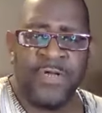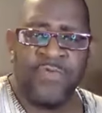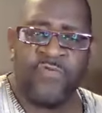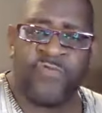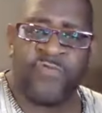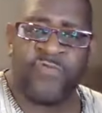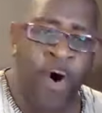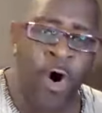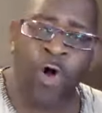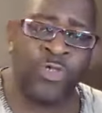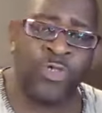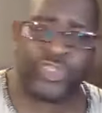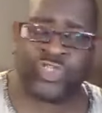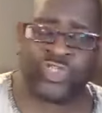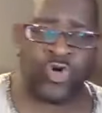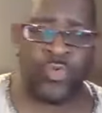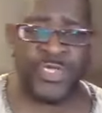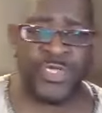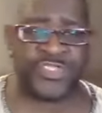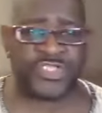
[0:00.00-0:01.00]
falls
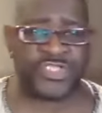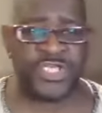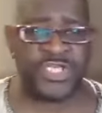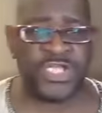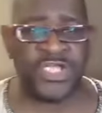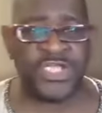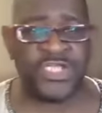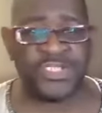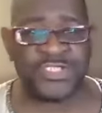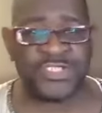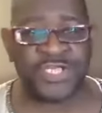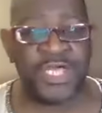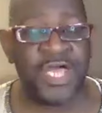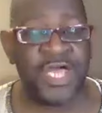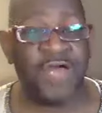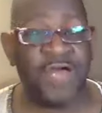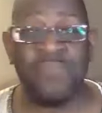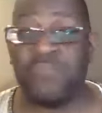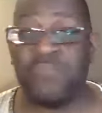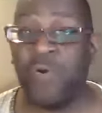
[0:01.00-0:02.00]
to his knees
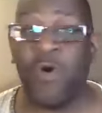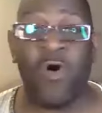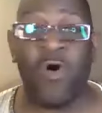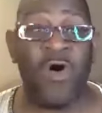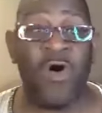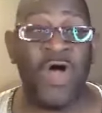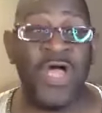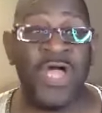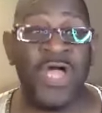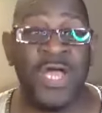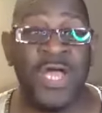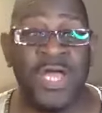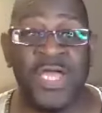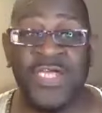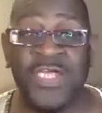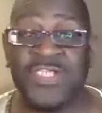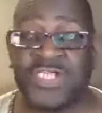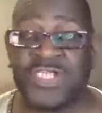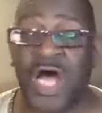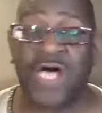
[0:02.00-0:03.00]
and boy he
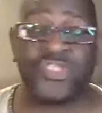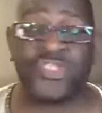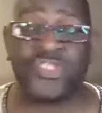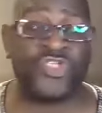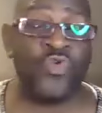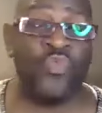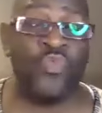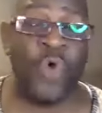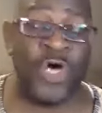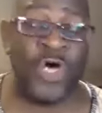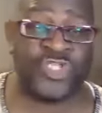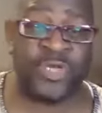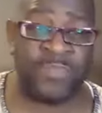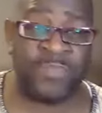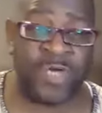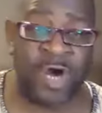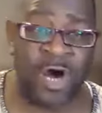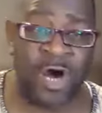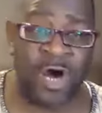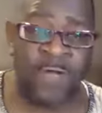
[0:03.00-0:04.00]
starts to worship
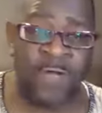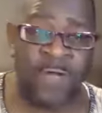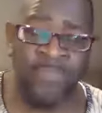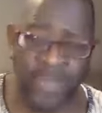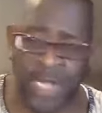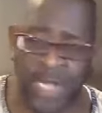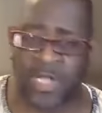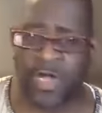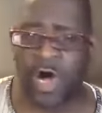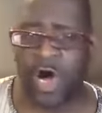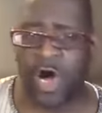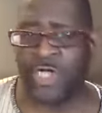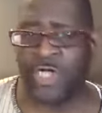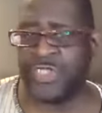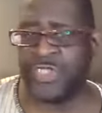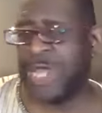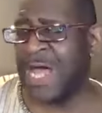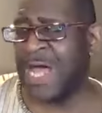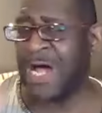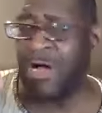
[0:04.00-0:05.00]
god and god
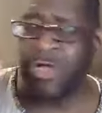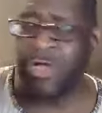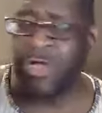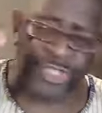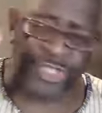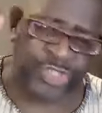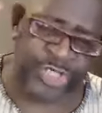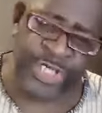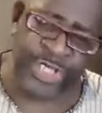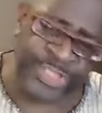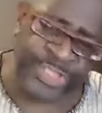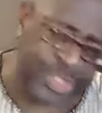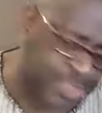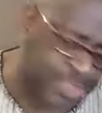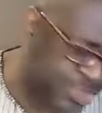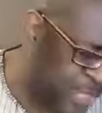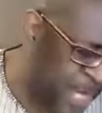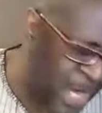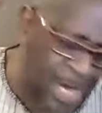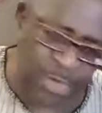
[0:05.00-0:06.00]
now
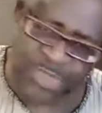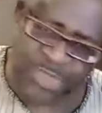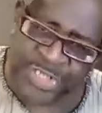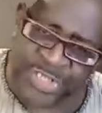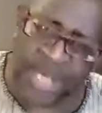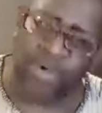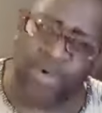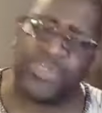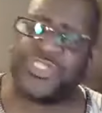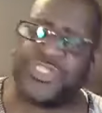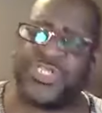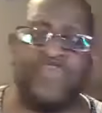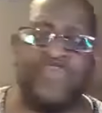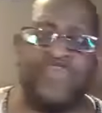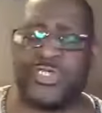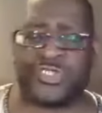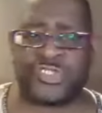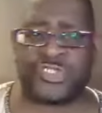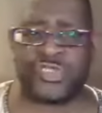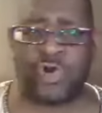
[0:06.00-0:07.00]
jesus now tells him
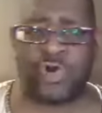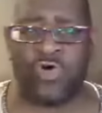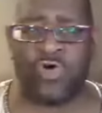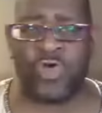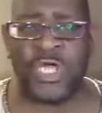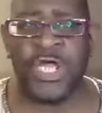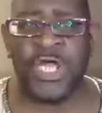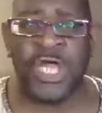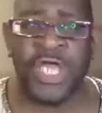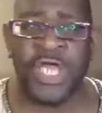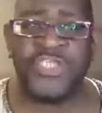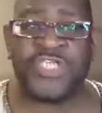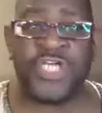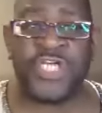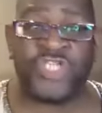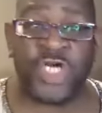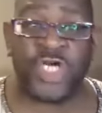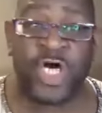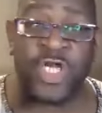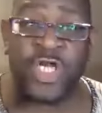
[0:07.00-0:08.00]
the story he says
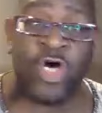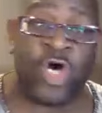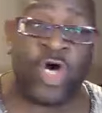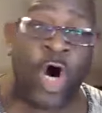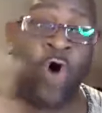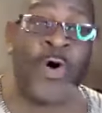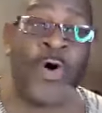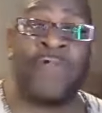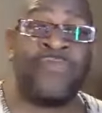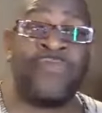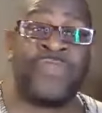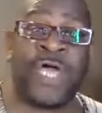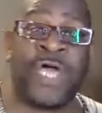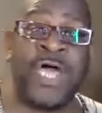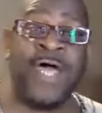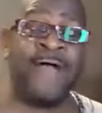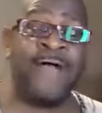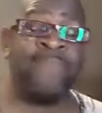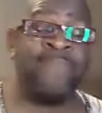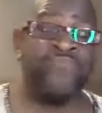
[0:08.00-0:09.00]
you're going to go out
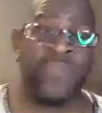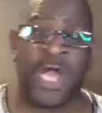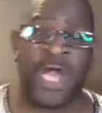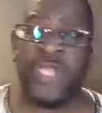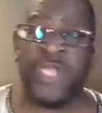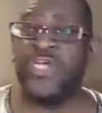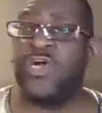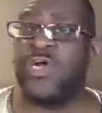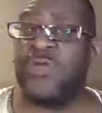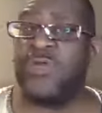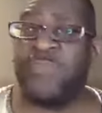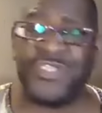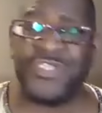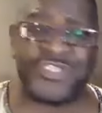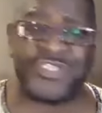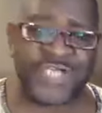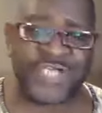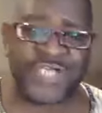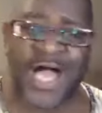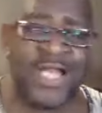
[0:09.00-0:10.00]
there and you're going to be
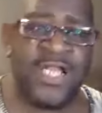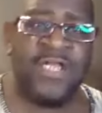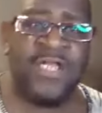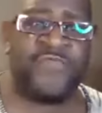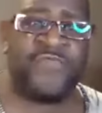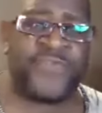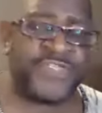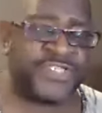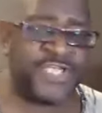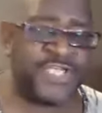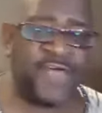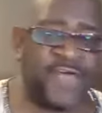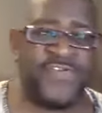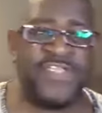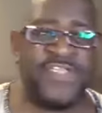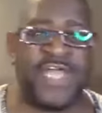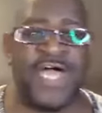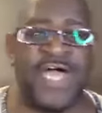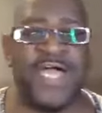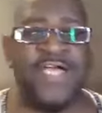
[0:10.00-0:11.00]
silent for seven
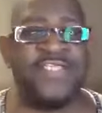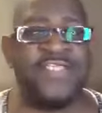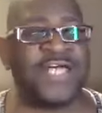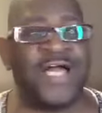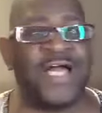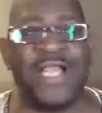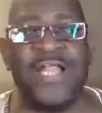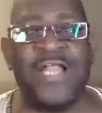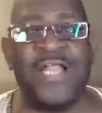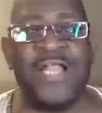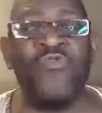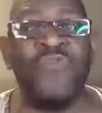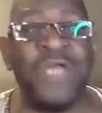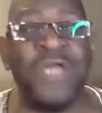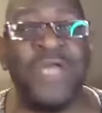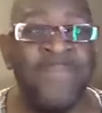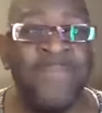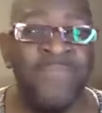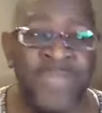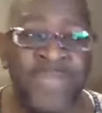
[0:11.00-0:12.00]
days
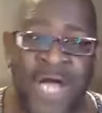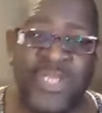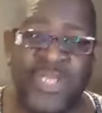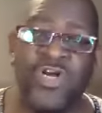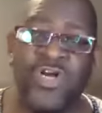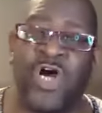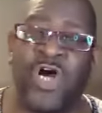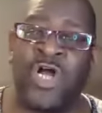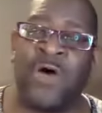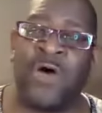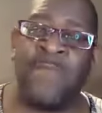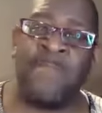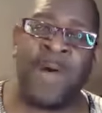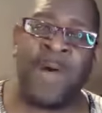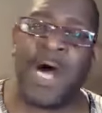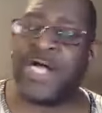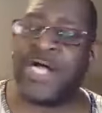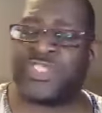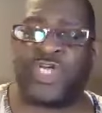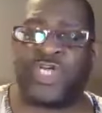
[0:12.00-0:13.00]
hallelujah and you're going to
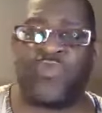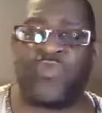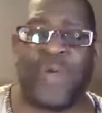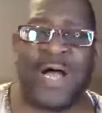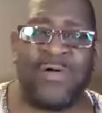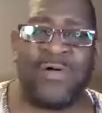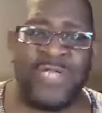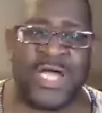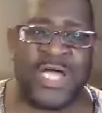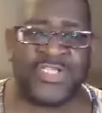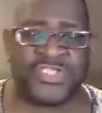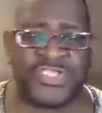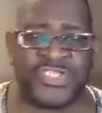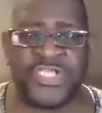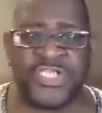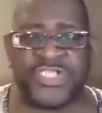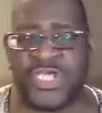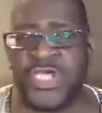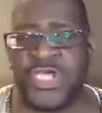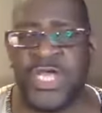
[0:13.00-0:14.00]
march around that
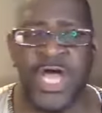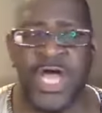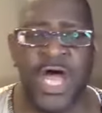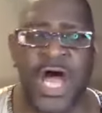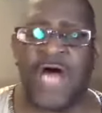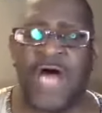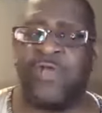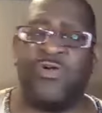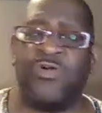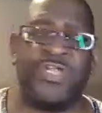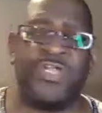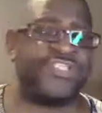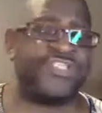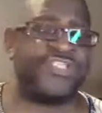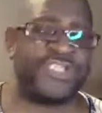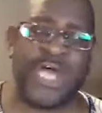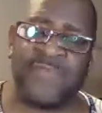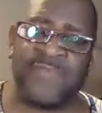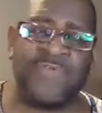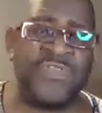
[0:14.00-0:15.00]
city and on the
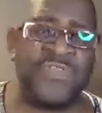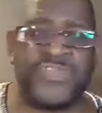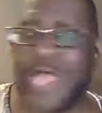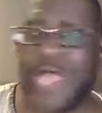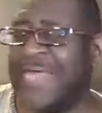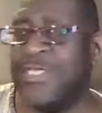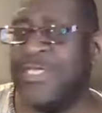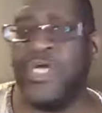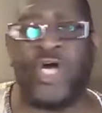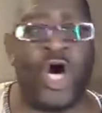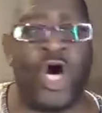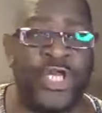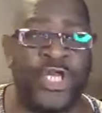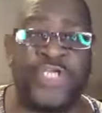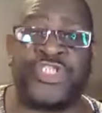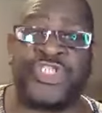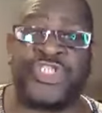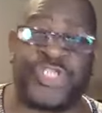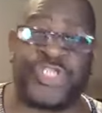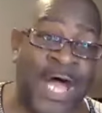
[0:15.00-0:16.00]
seventh day you're going to
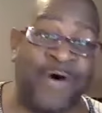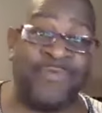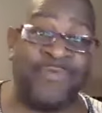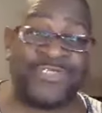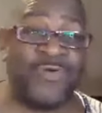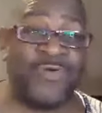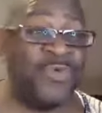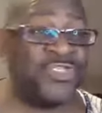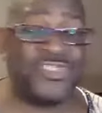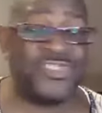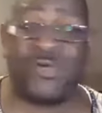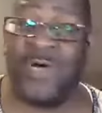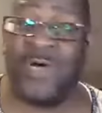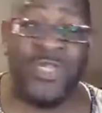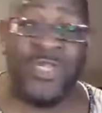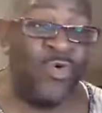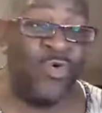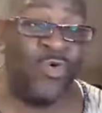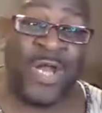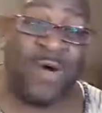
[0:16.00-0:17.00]
shout i wish someone
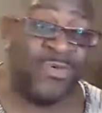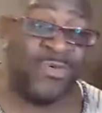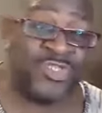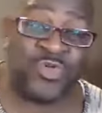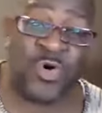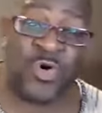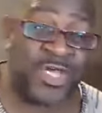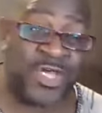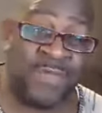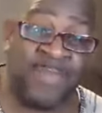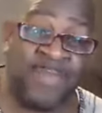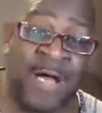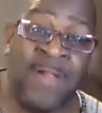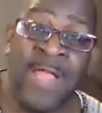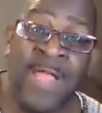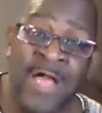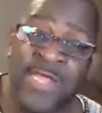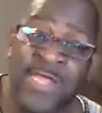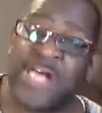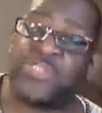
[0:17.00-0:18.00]
knew what i was talking about
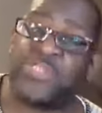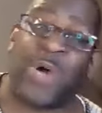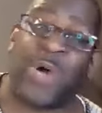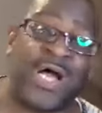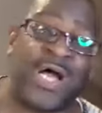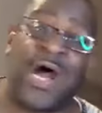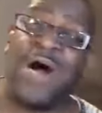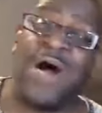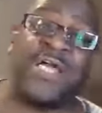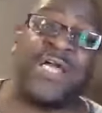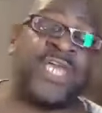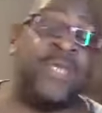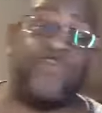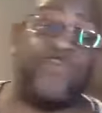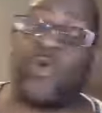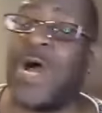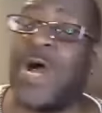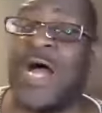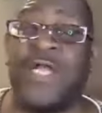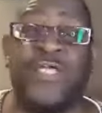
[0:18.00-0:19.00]
that's why i can't keep
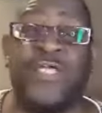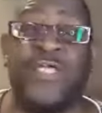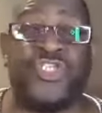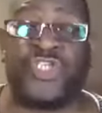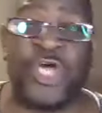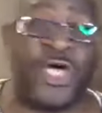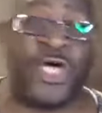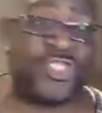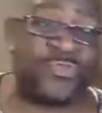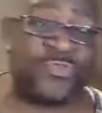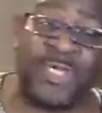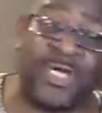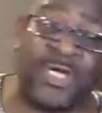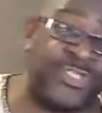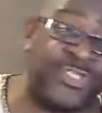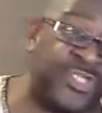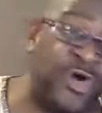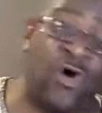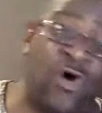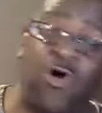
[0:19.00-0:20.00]
quiet in church
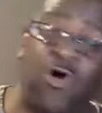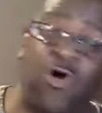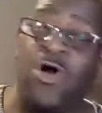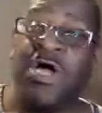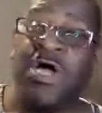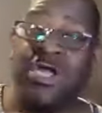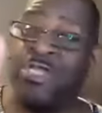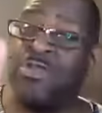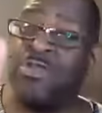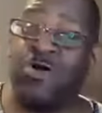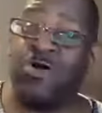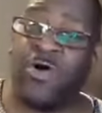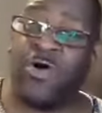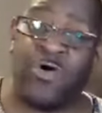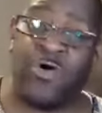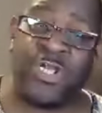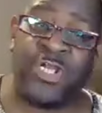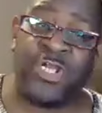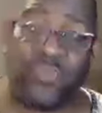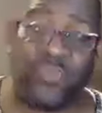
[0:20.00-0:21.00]
because y'all you know y'all
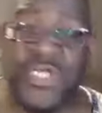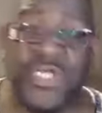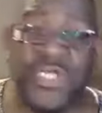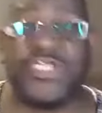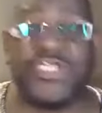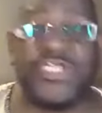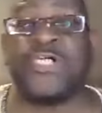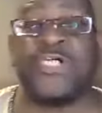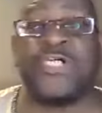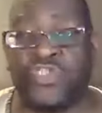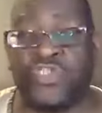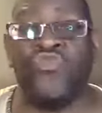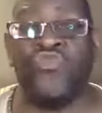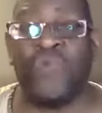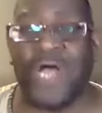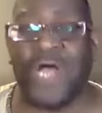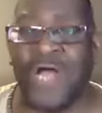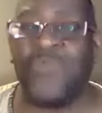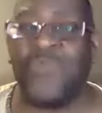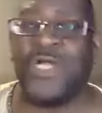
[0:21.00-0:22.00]
didn't read the text too
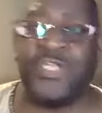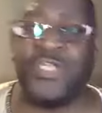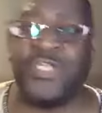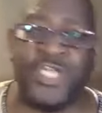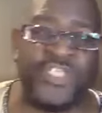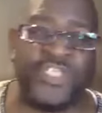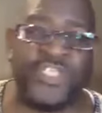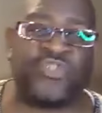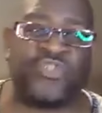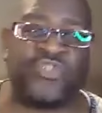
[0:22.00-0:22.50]
and i read this one